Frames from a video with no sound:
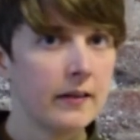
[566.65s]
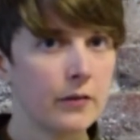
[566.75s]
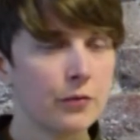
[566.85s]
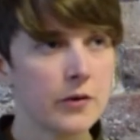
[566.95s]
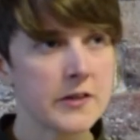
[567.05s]

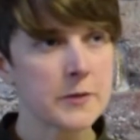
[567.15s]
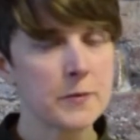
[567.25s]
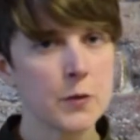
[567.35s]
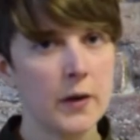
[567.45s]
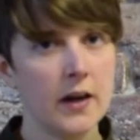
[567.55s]
difference
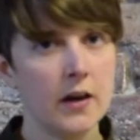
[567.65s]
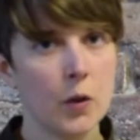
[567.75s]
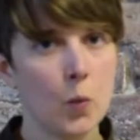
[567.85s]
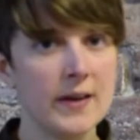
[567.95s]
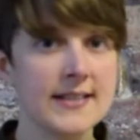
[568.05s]
between
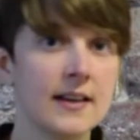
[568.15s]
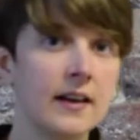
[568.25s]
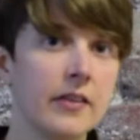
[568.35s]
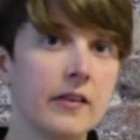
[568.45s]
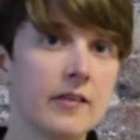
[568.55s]
the winter
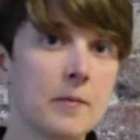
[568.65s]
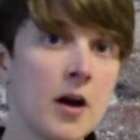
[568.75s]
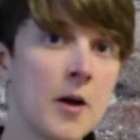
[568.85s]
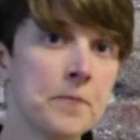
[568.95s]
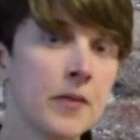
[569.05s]
and the
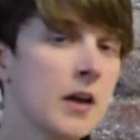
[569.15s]
summer.